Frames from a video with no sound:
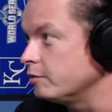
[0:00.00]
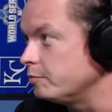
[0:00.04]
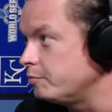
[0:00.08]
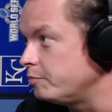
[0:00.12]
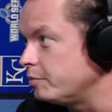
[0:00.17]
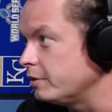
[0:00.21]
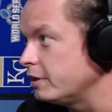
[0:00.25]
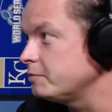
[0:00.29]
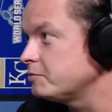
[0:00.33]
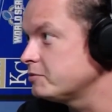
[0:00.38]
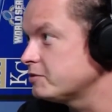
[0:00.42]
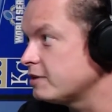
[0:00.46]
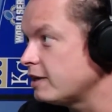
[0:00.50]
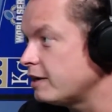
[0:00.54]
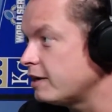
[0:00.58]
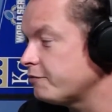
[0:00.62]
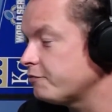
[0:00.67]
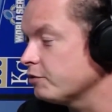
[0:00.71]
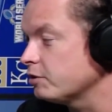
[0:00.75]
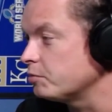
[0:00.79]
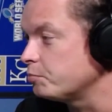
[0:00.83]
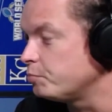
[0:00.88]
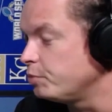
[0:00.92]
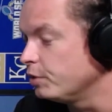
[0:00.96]
Khabib's
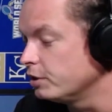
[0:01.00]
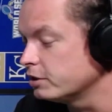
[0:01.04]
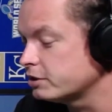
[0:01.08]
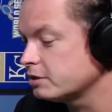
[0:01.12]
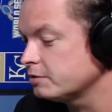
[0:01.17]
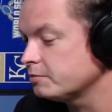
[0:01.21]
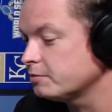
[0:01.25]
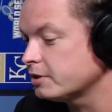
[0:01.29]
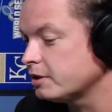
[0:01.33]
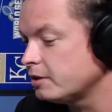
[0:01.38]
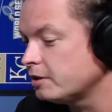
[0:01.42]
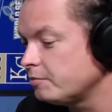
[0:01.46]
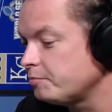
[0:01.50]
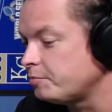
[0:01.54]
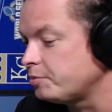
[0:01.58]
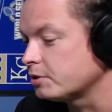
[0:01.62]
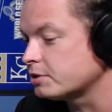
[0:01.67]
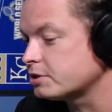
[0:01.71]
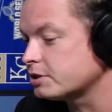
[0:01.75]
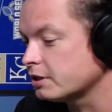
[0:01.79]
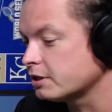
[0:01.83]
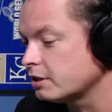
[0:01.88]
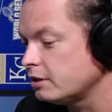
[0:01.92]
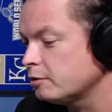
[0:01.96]
definitely
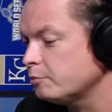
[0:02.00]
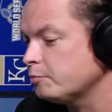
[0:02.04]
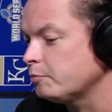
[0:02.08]
pushing him.